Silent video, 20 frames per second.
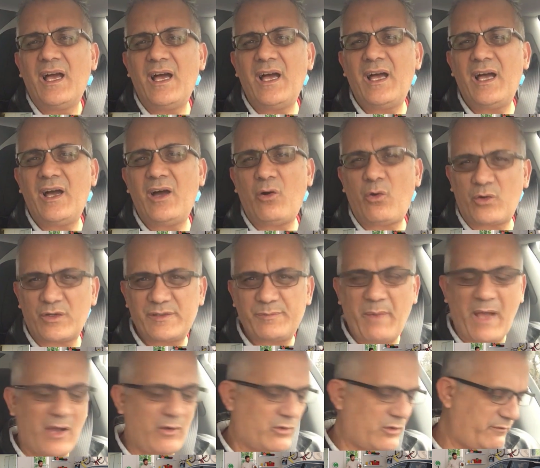
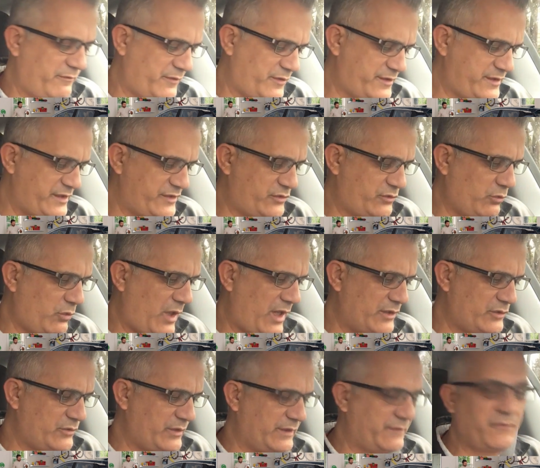horsepower versus
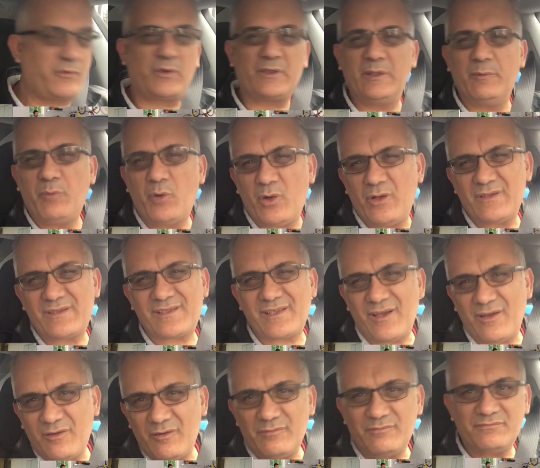200 for the Bolt,
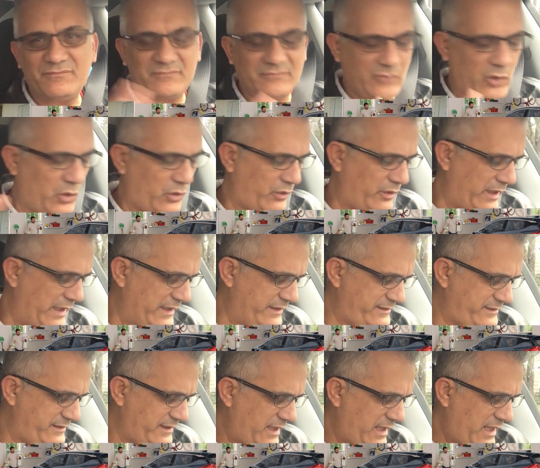so more or
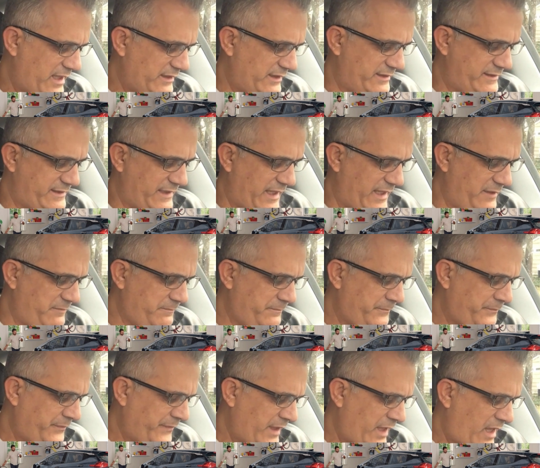less the same.
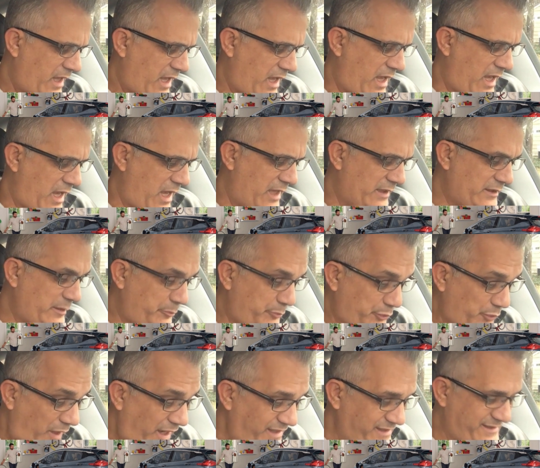The
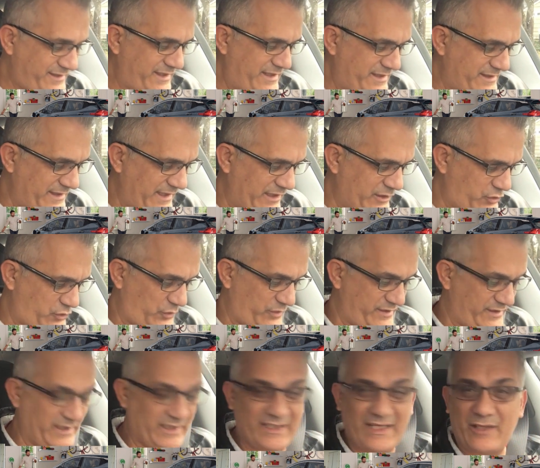price is
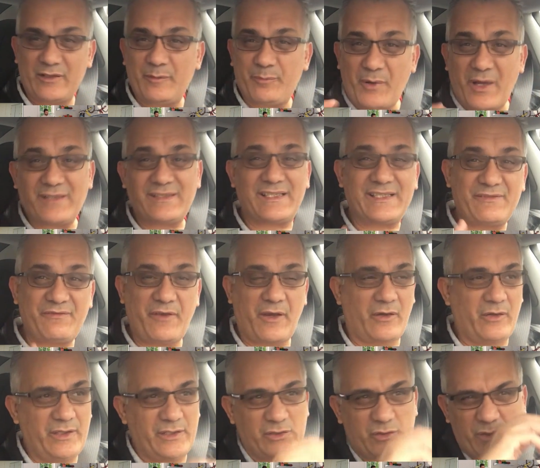interesting. Now, the price is
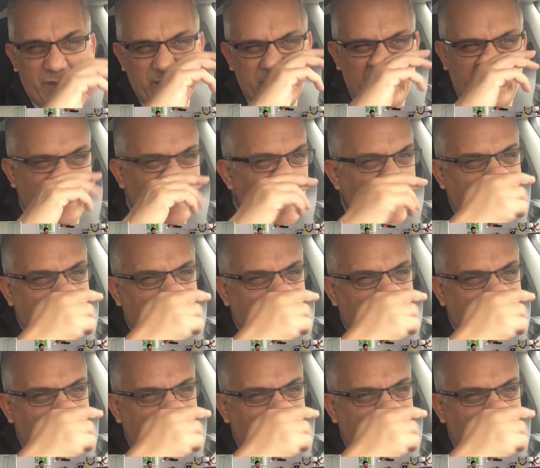very interesting.